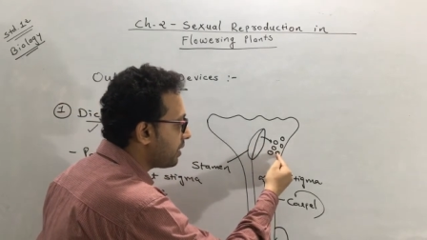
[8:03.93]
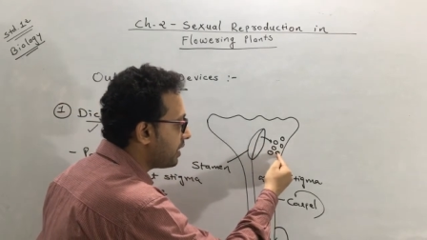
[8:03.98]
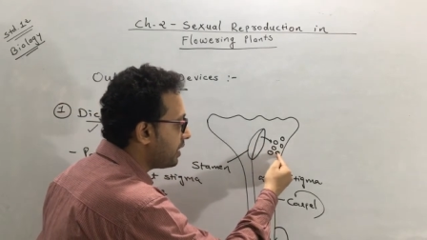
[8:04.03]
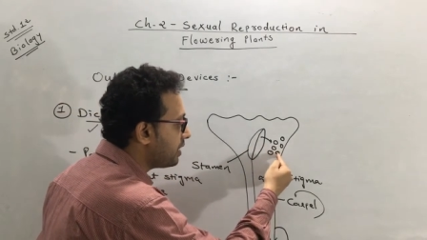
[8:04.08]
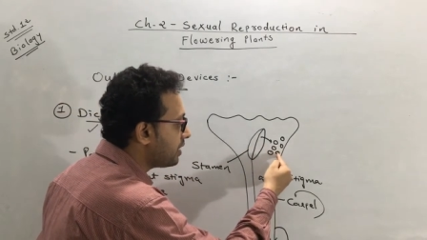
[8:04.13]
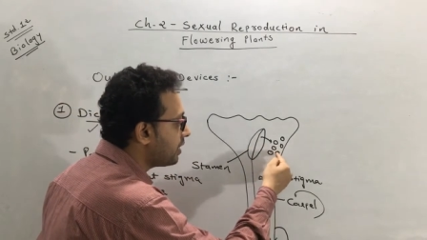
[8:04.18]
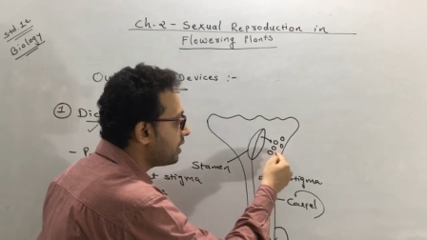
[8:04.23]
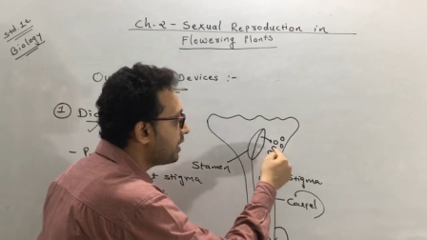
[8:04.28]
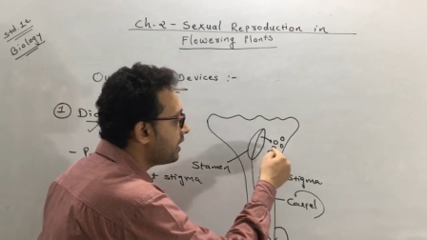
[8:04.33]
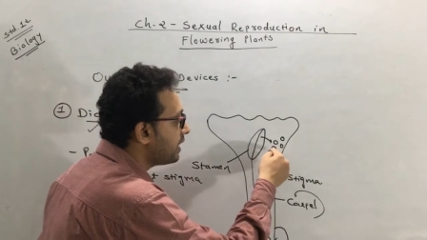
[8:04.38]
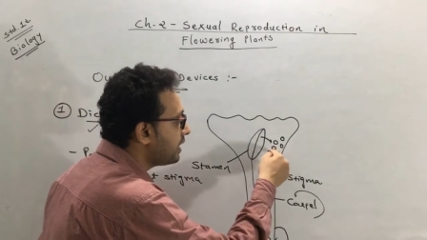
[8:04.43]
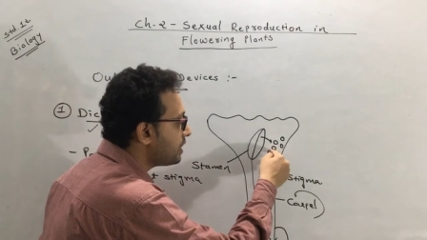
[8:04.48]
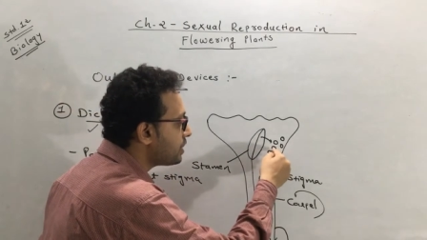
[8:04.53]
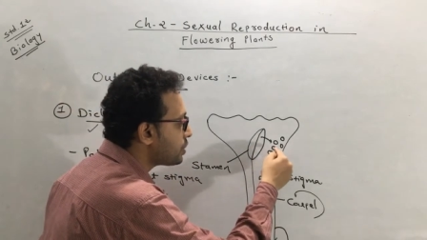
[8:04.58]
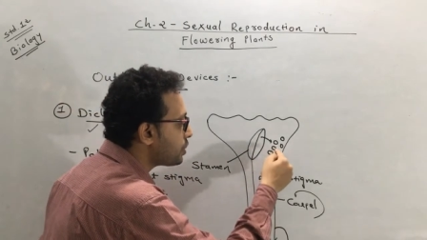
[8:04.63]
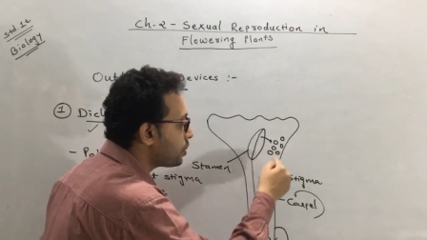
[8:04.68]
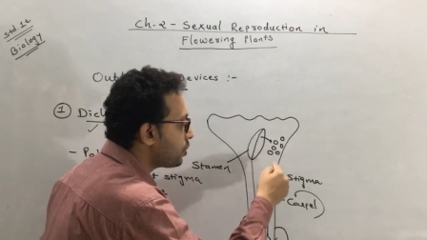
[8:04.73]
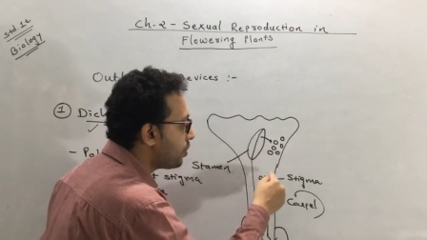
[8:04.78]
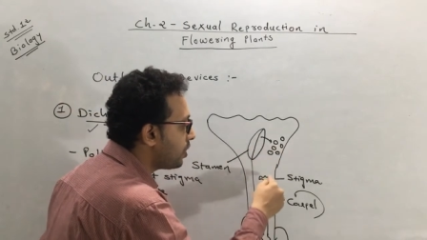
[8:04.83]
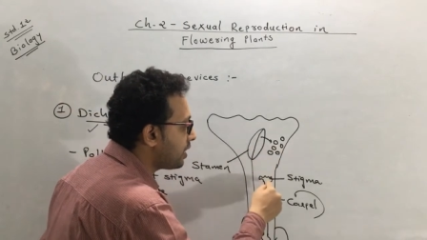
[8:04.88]
it
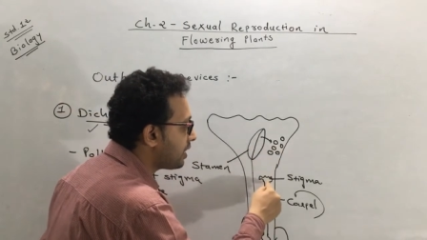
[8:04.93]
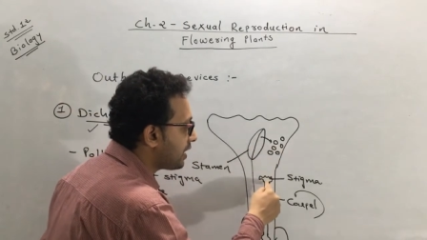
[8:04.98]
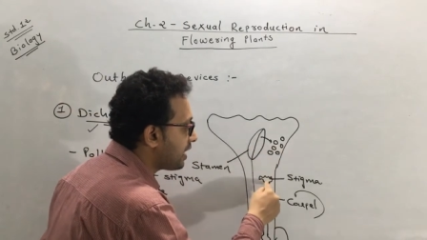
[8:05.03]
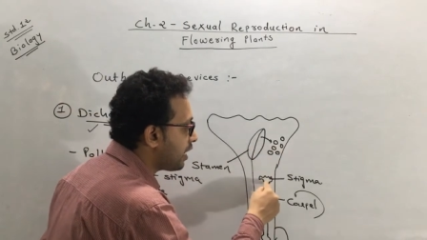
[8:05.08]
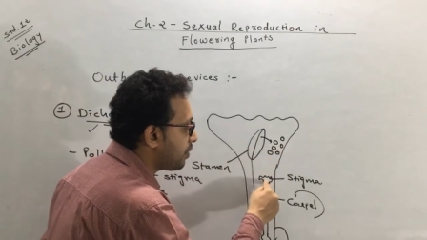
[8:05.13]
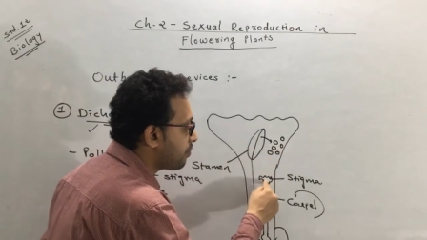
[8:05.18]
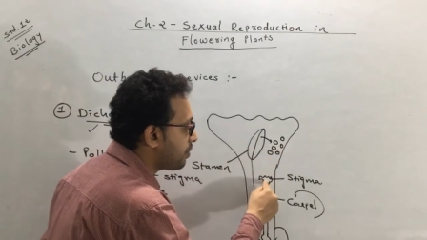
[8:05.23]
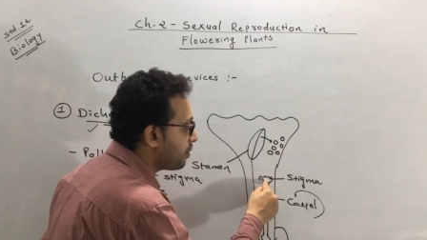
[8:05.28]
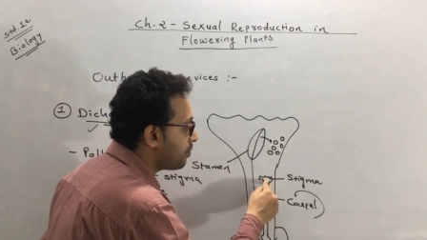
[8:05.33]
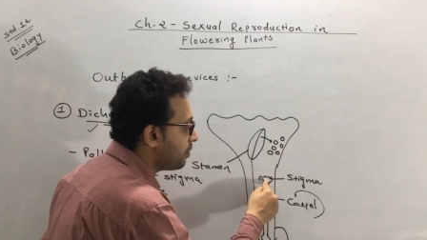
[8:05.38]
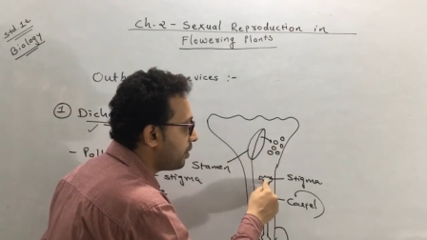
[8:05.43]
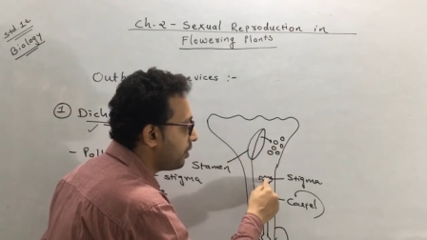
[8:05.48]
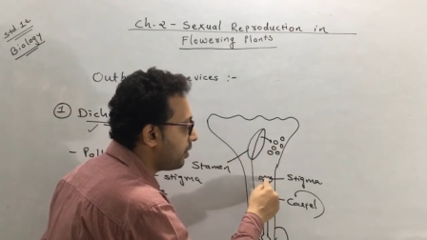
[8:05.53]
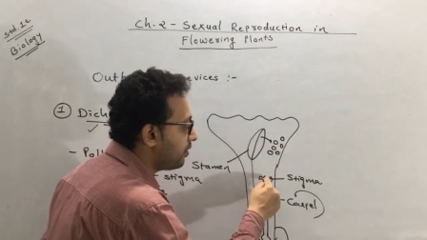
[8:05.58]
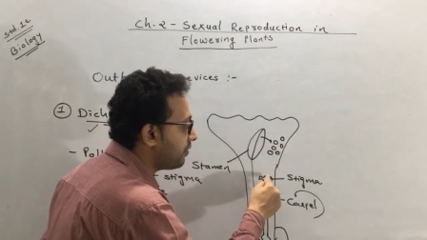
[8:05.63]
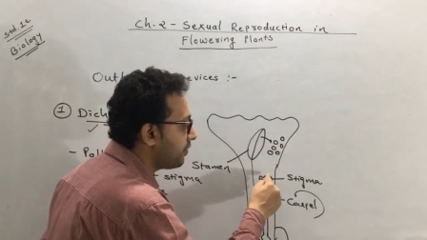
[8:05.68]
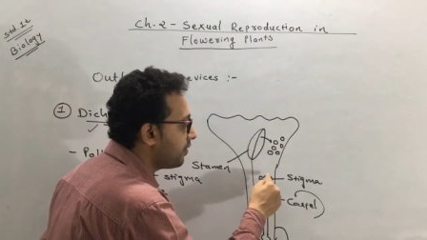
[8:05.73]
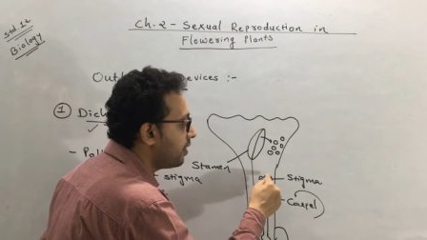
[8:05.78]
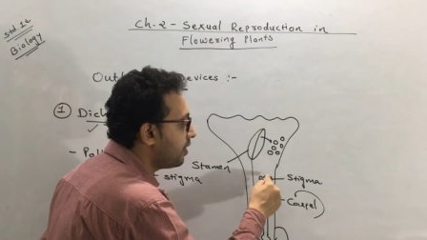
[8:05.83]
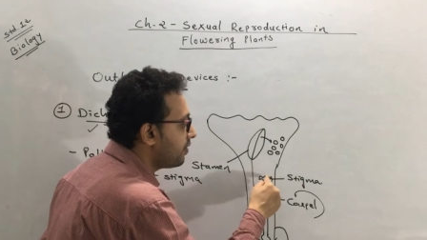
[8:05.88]
is not capable
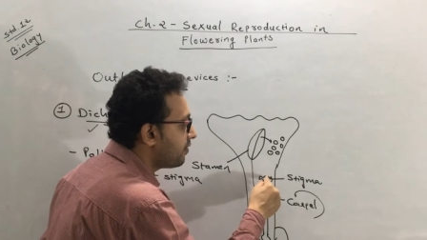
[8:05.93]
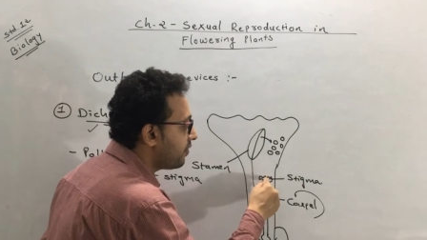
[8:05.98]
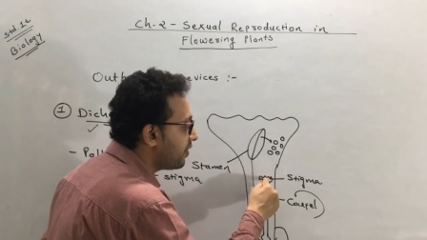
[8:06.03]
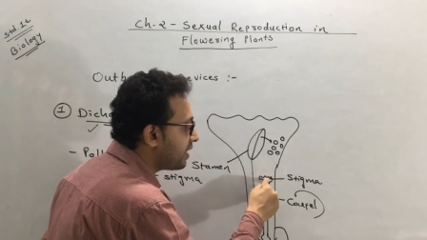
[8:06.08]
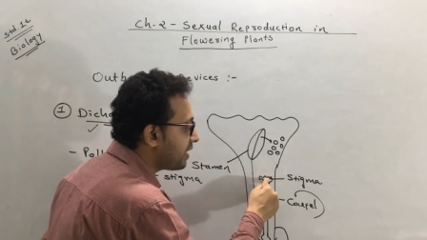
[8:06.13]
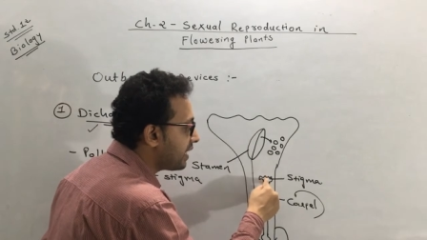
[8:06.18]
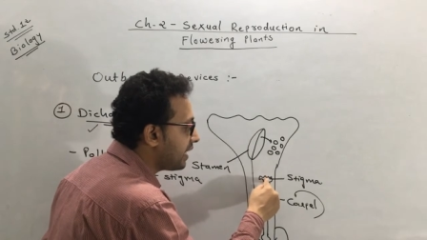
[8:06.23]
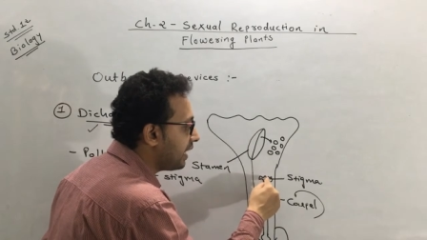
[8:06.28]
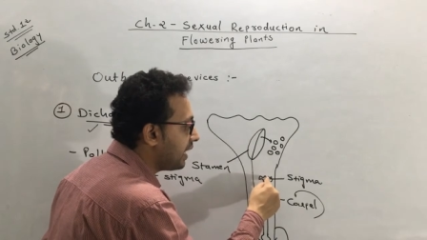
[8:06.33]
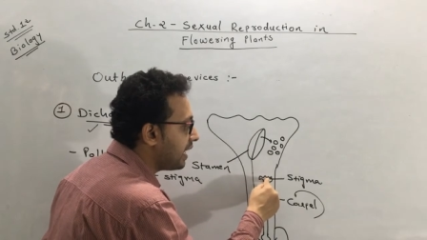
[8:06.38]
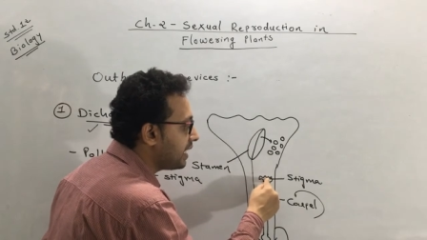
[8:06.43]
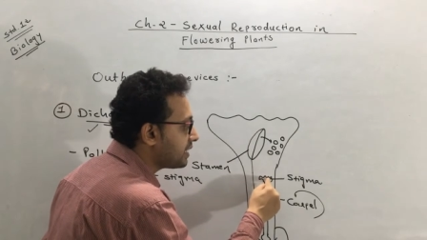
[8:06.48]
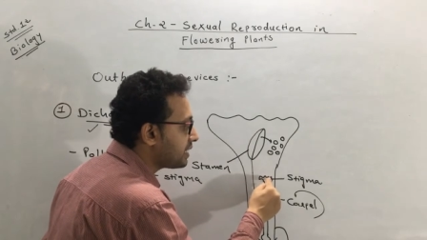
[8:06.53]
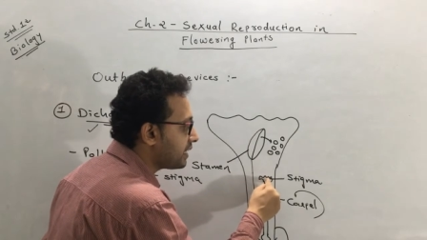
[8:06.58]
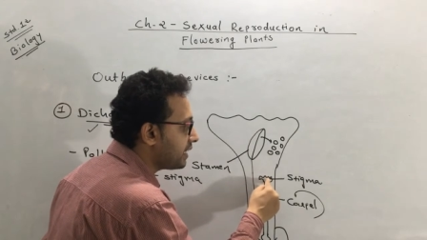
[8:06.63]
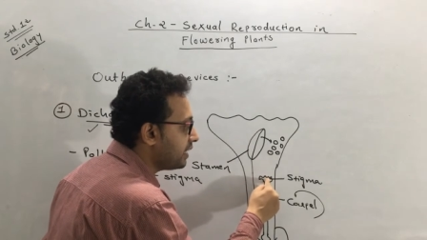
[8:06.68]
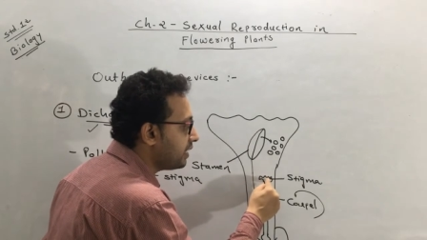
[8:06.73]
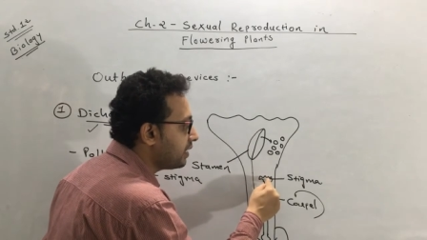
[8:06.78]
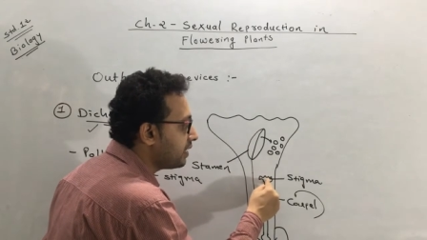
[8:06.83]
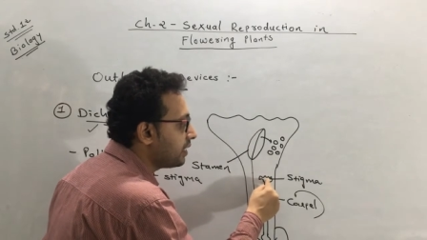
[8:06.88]
of
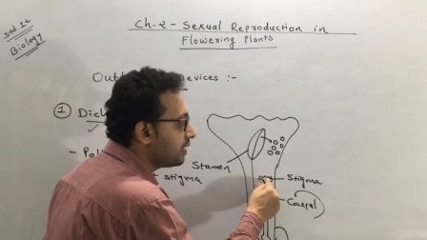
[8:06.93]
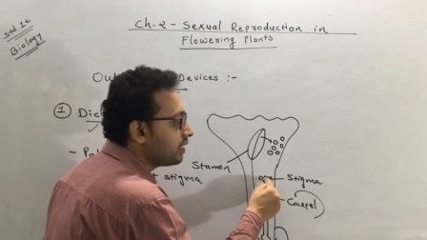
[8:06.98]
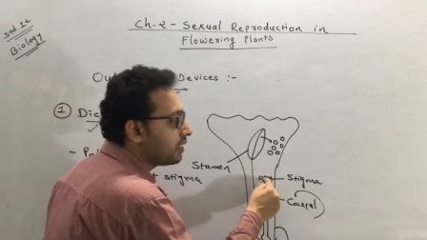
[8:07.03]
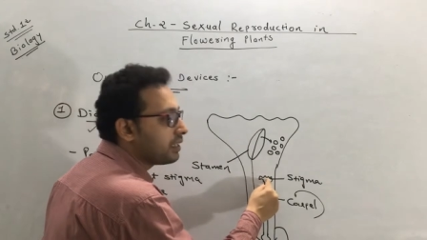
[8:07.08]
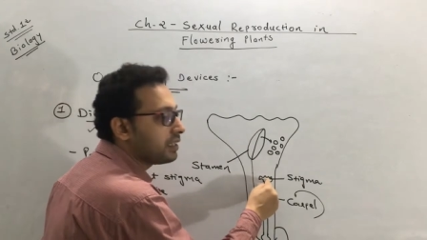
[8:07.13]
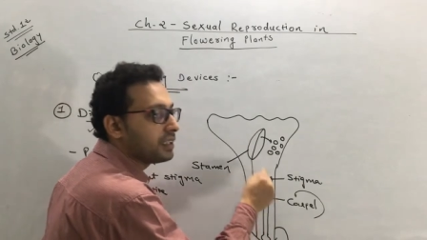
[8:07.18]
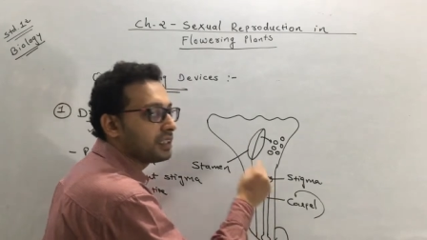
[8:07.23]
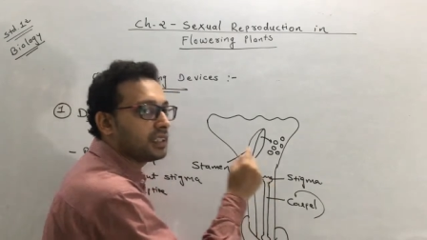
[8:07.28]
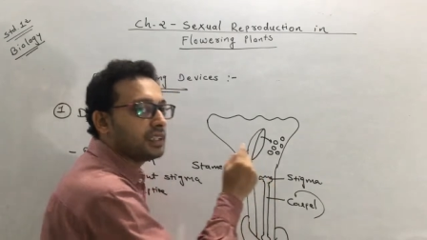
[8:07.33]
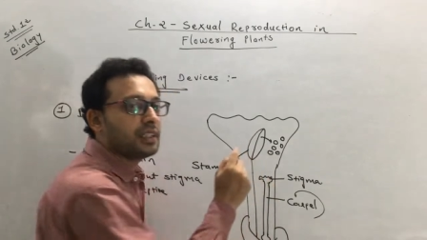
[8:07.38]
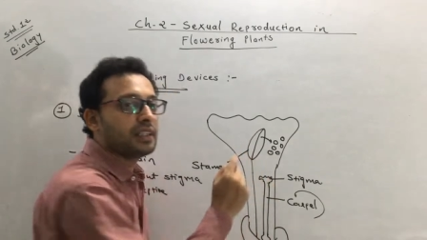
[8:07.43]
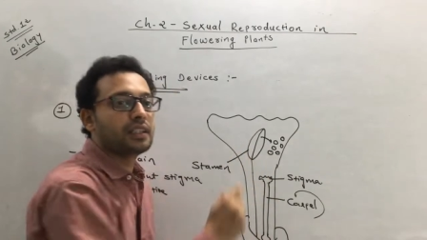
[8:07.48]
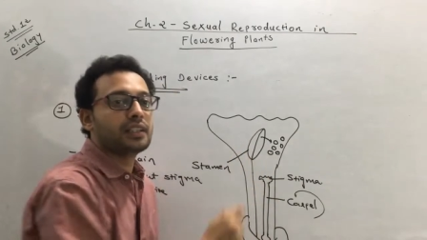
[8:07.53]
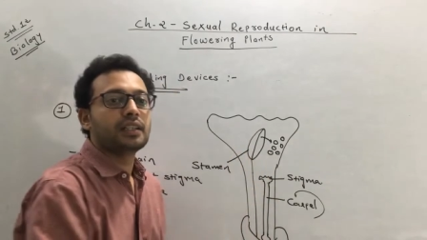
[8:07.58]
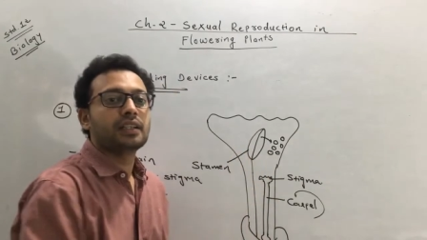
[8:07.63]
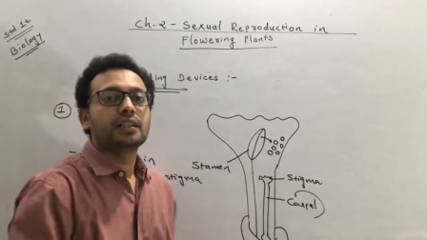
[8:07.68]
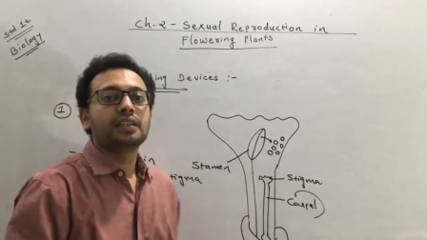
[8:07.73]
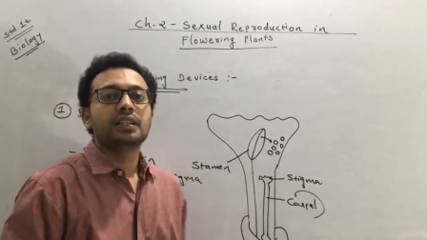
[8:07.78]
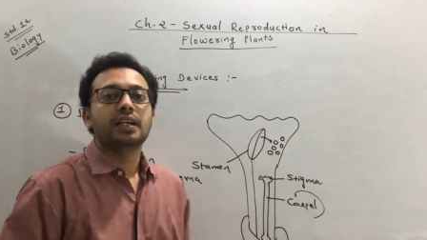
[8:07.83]
fertilizing the